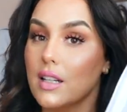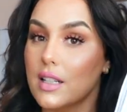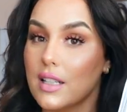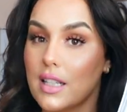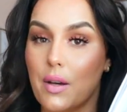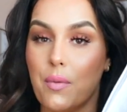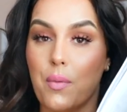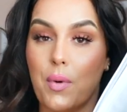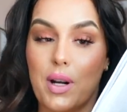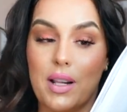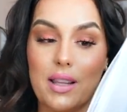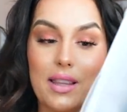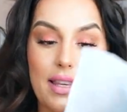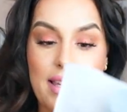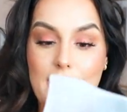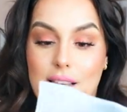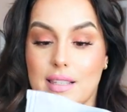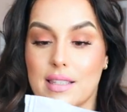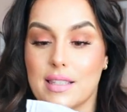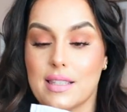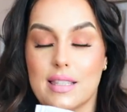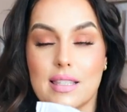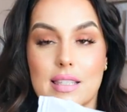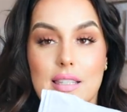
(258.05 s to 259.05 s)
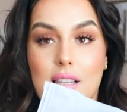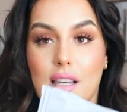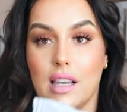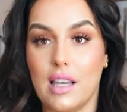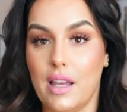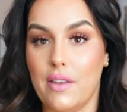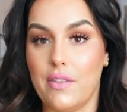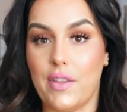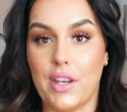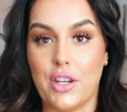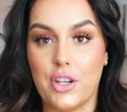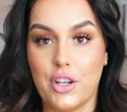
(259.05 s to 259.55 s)
get one of these
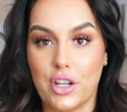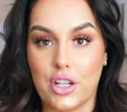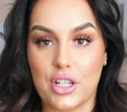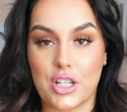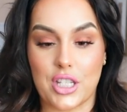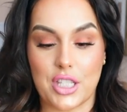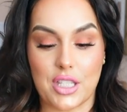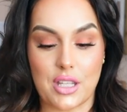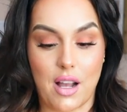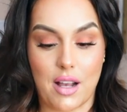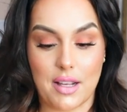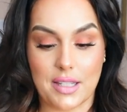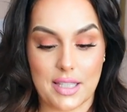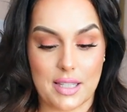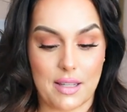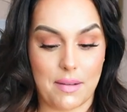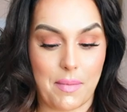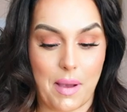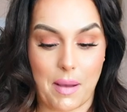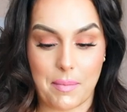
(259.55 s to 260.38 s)
and then you can just toss them.